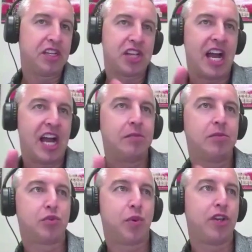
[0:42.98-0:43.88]

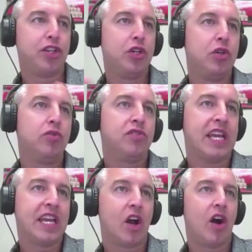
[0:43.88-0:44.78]
times where you
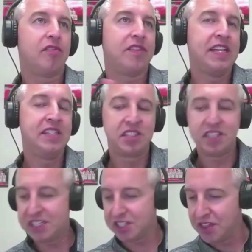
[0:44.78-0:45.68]
take off in
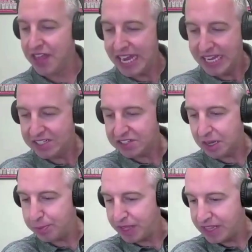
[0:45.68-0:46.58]
season. That is
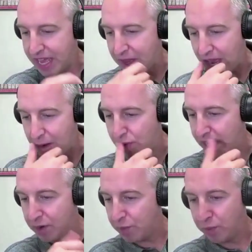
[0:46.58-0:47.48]
something that
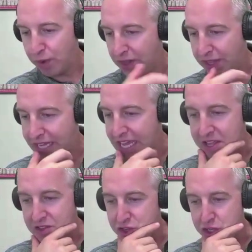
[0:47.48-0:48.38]
we rarely get
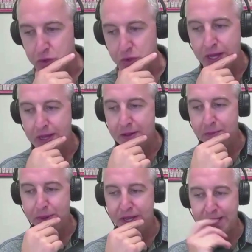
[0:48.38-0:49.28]
into,
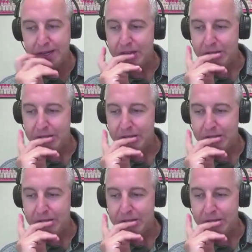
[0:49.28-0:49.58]
but